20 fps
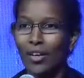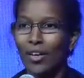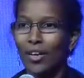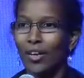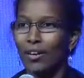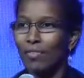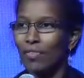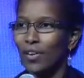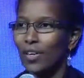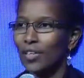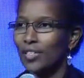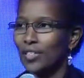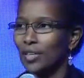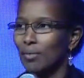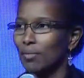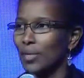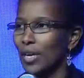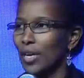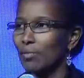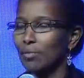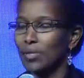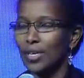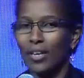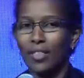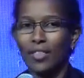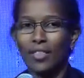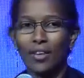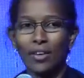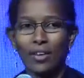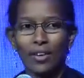In fact, sometimes I
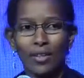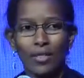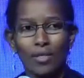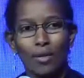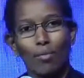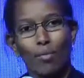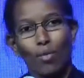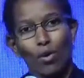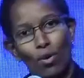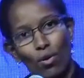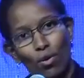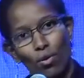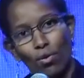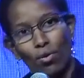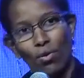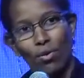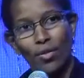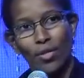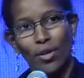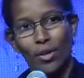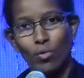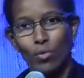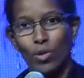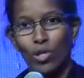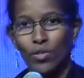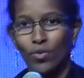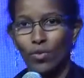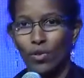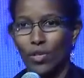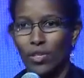think the more they wish
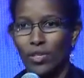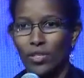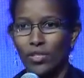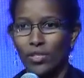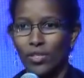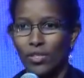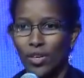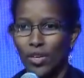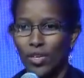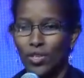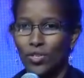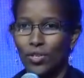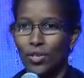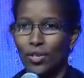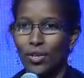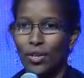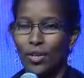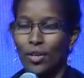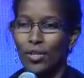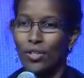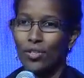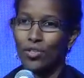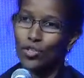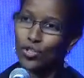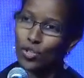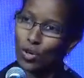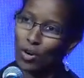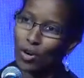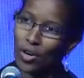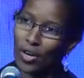for its destruction, the
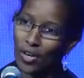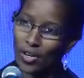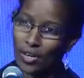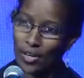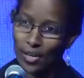stronger